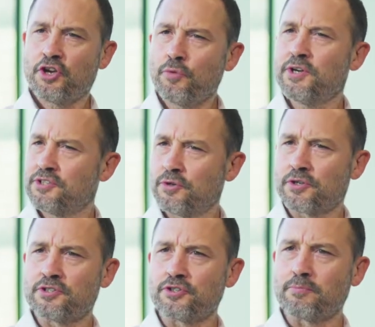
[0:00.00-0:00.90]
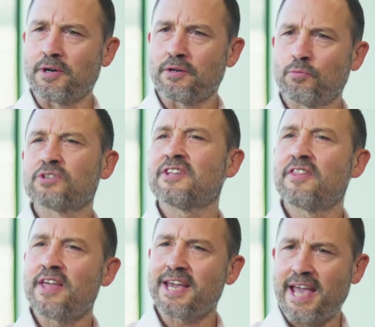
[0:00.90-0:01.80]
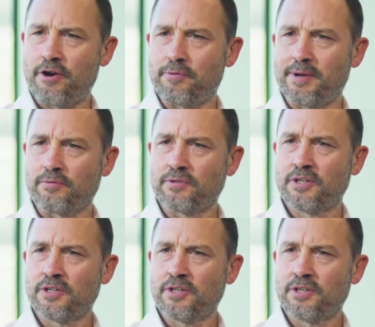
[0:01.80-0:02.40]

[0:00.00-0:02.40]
Who is your consumer? What do they care about?